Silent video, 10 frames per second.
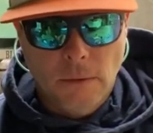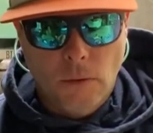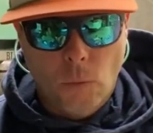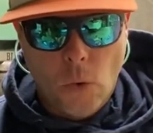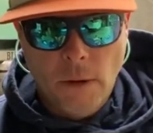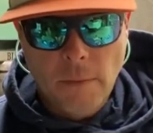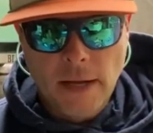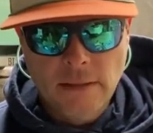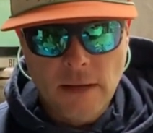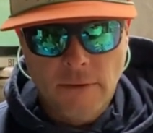
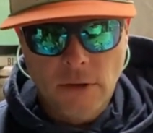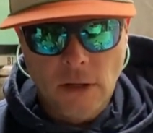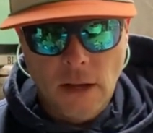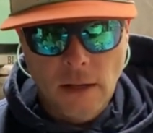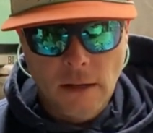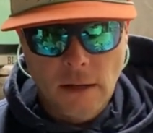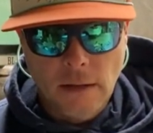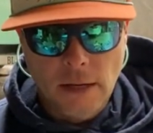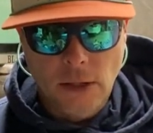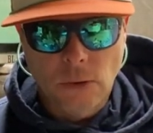1x7
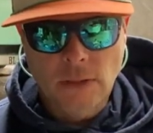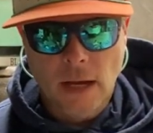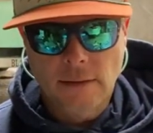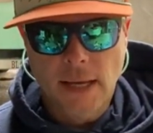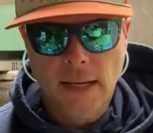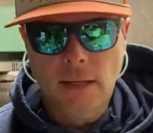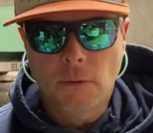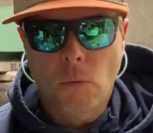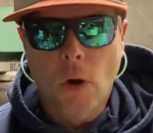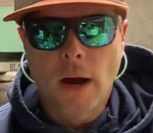nickel
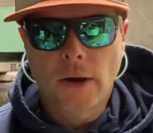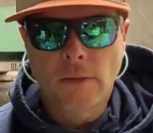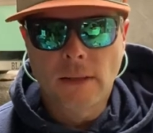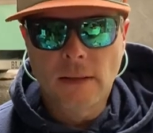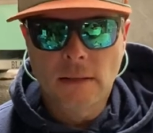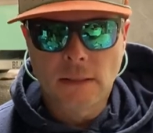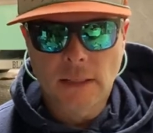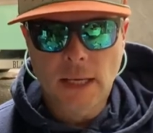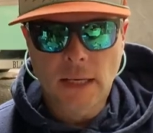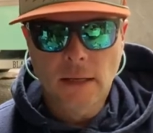titanium wire that doesn't
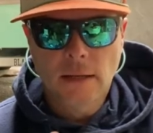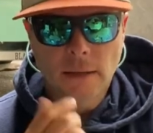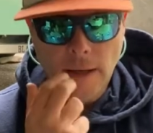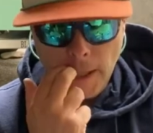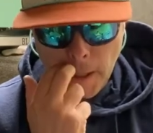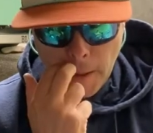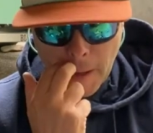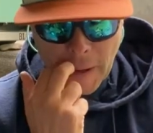kink, and